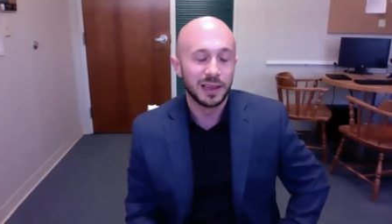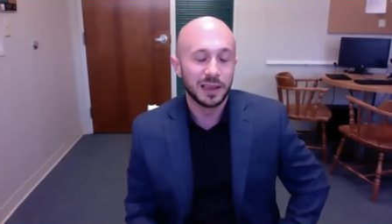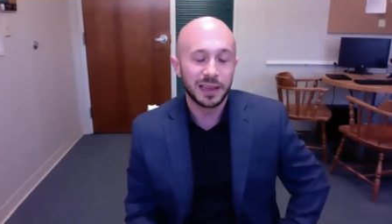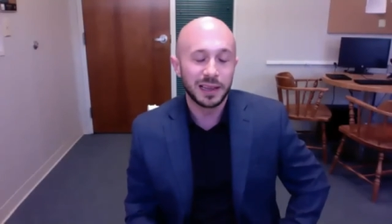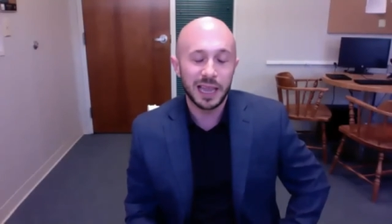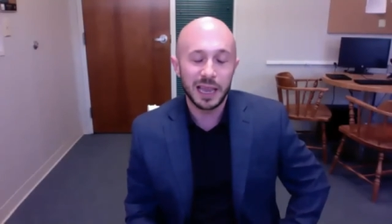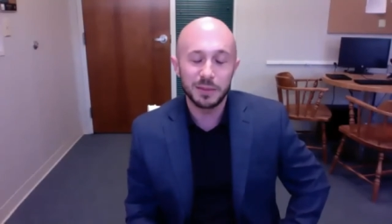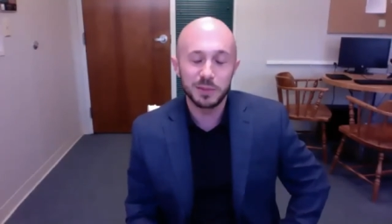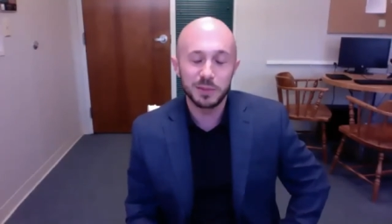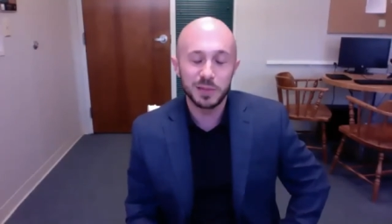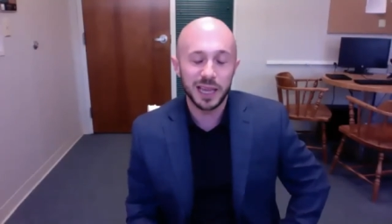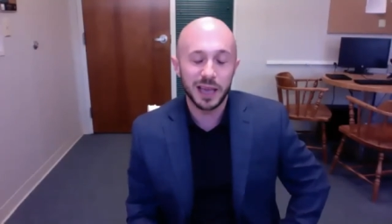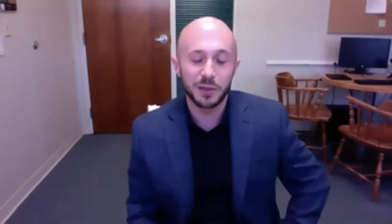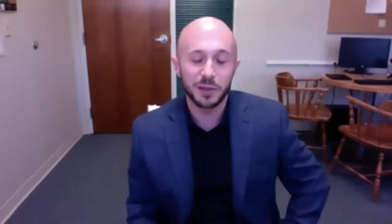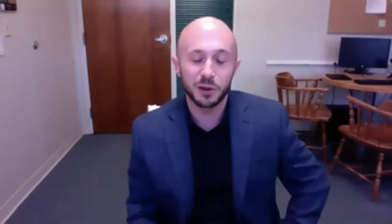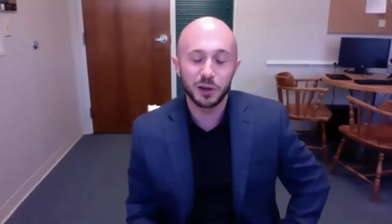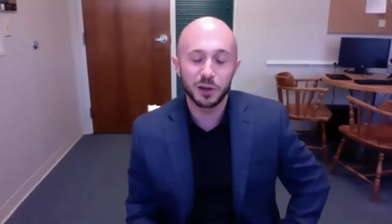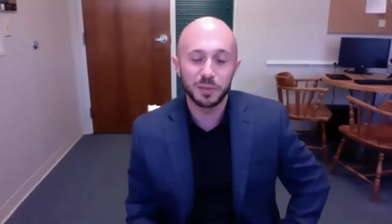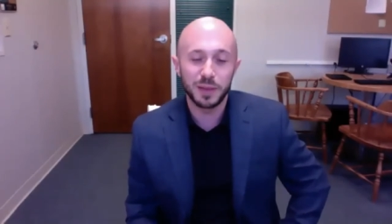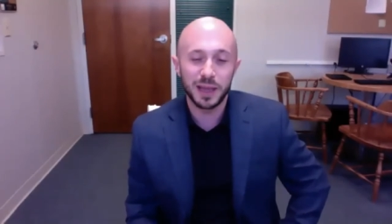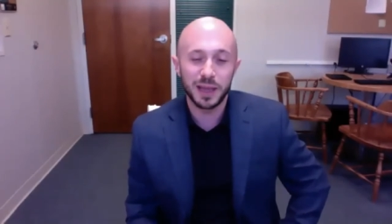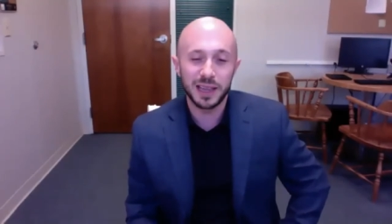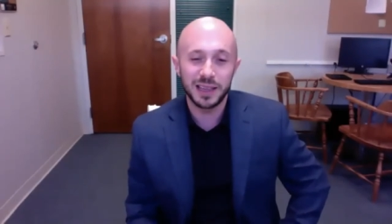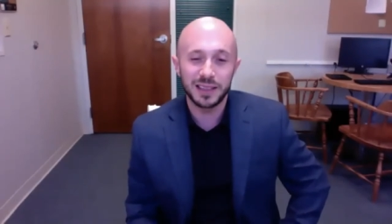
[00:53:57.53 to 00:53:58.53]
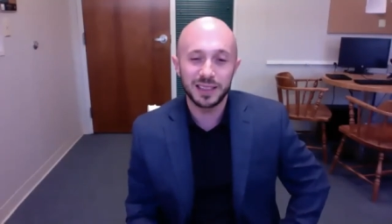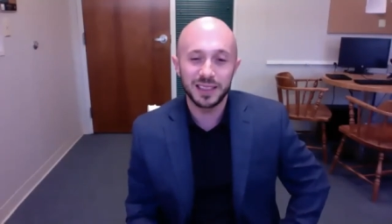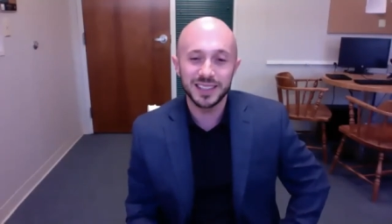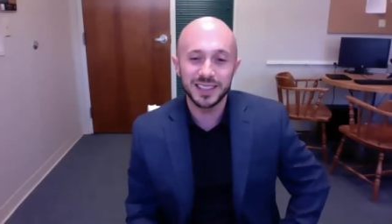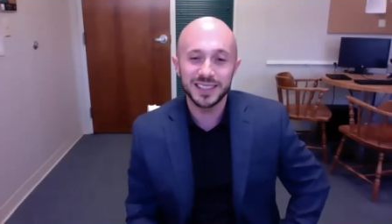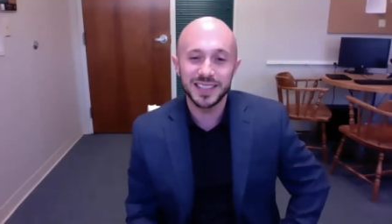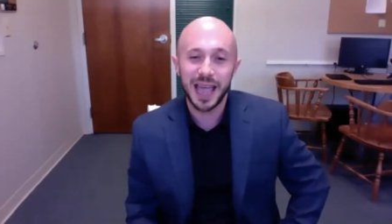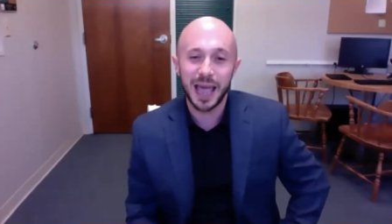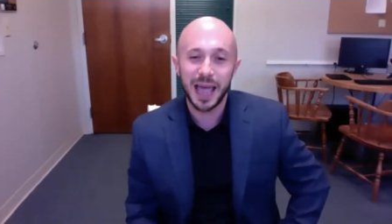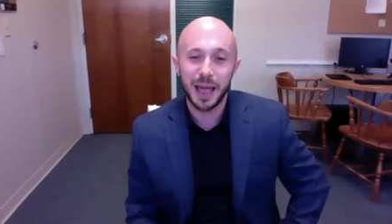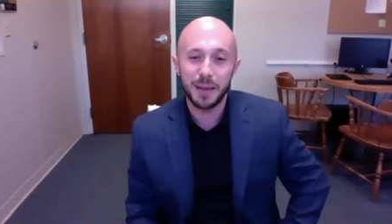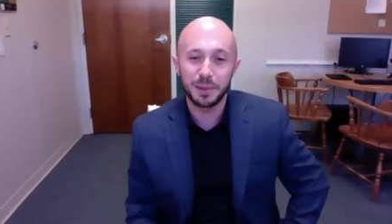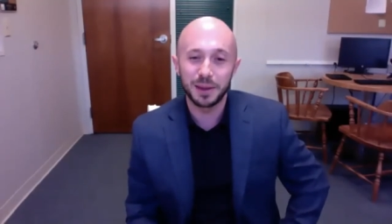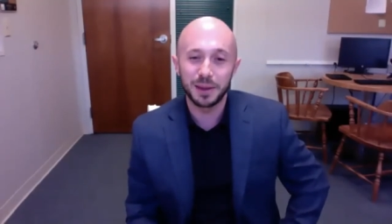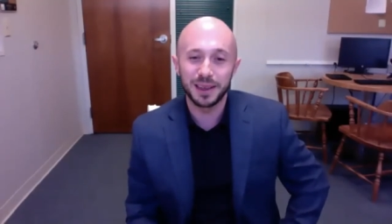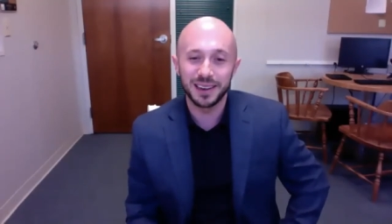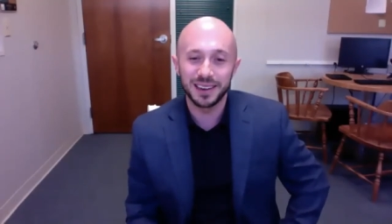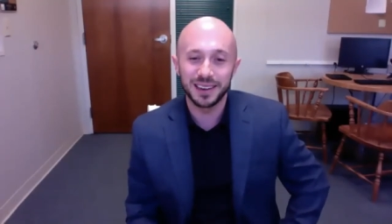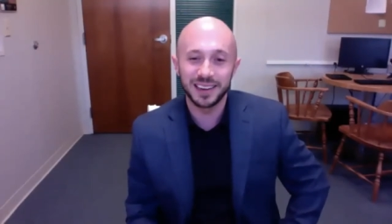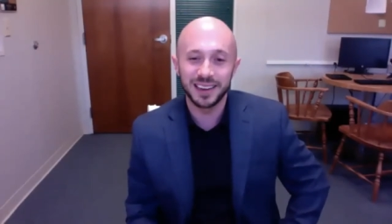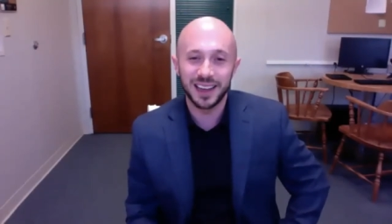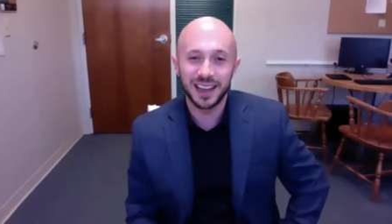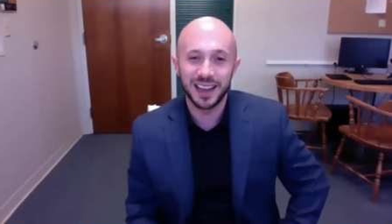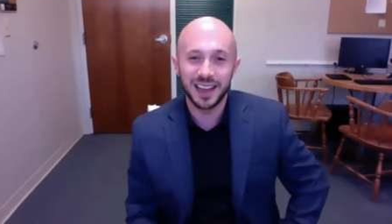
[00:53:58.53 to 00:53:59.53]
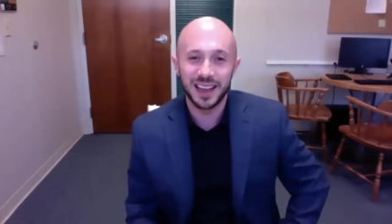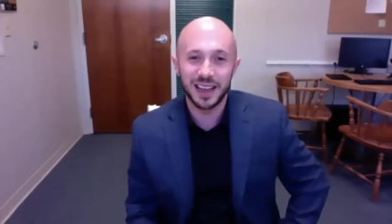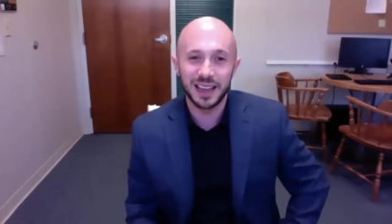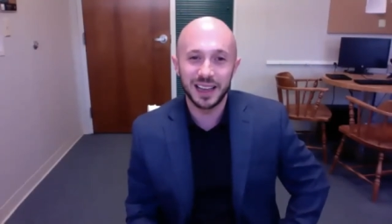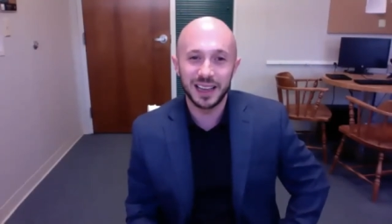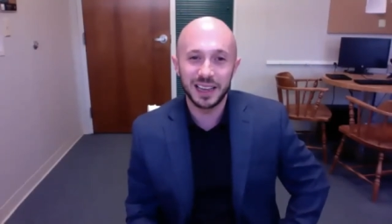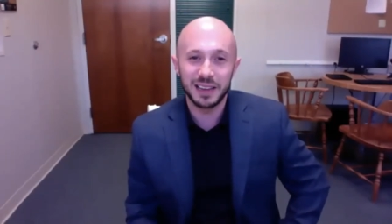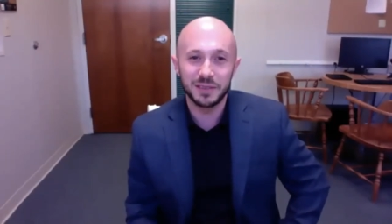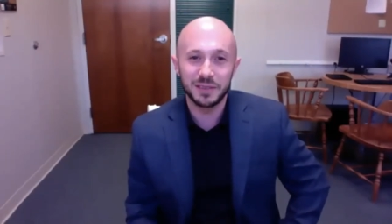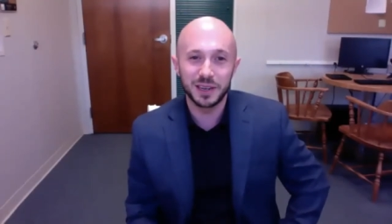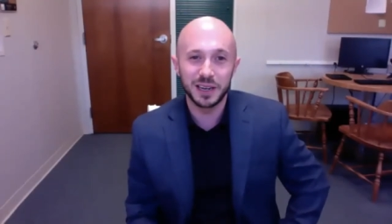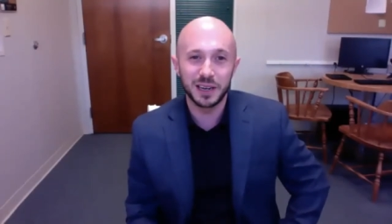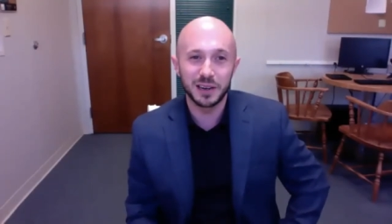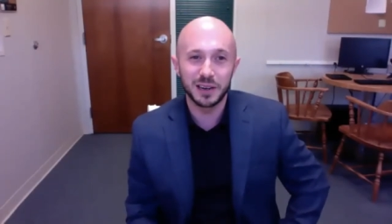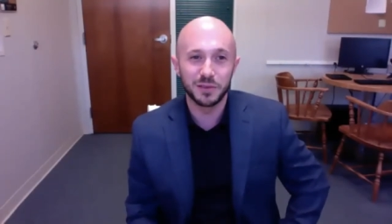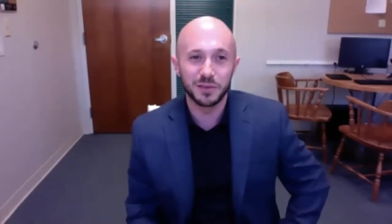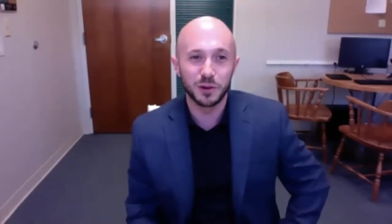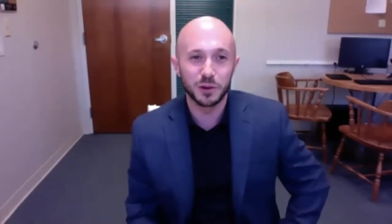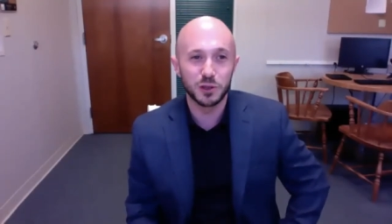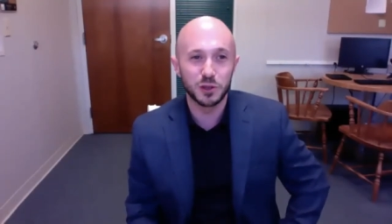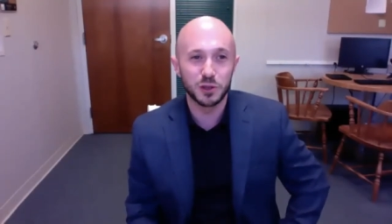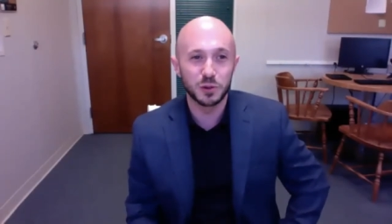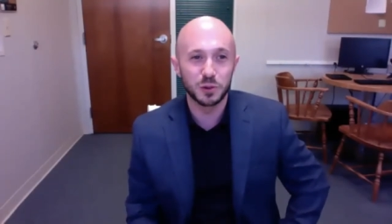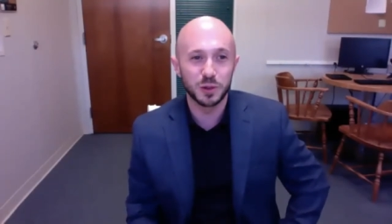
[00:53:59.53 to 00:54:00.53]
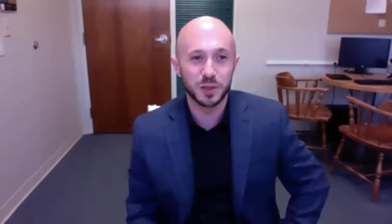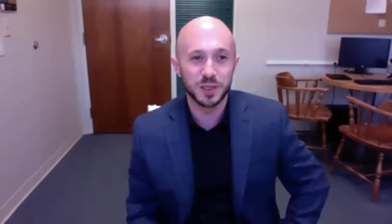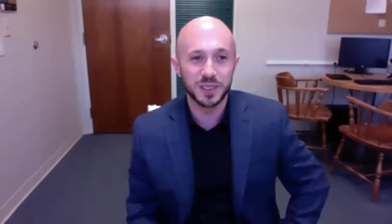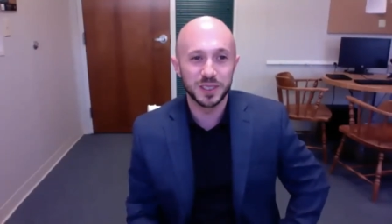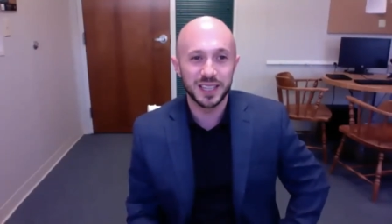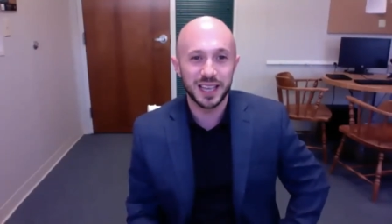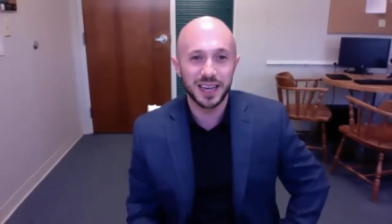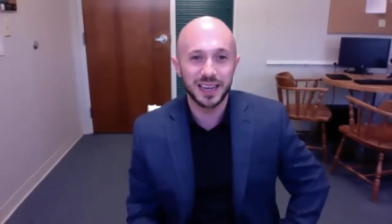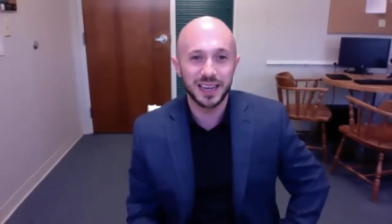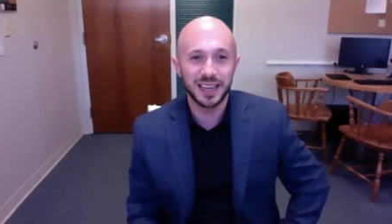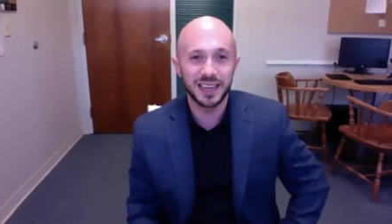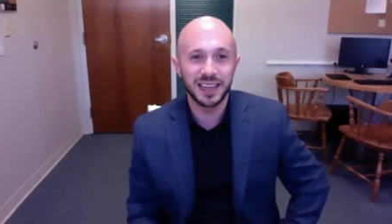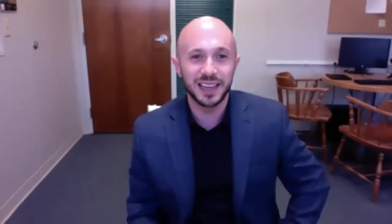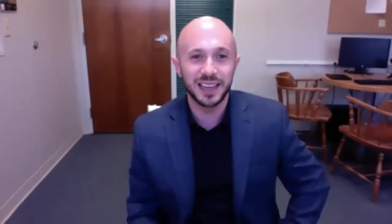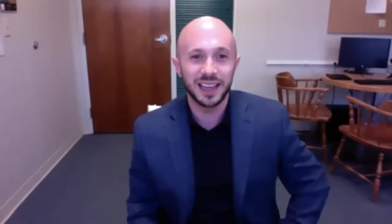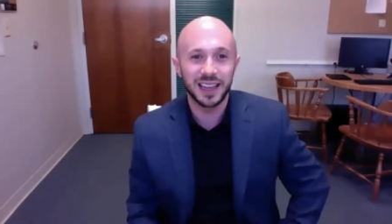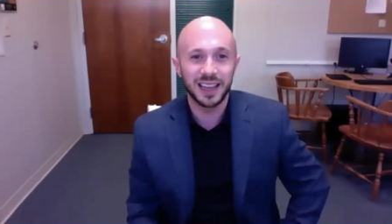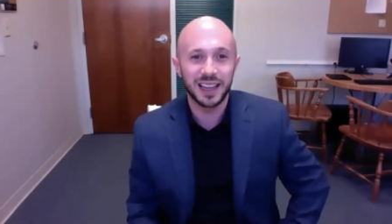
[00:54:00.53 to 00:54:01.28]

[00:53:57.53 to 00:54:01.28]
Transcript: came together to make this happen, even in a virtual setting.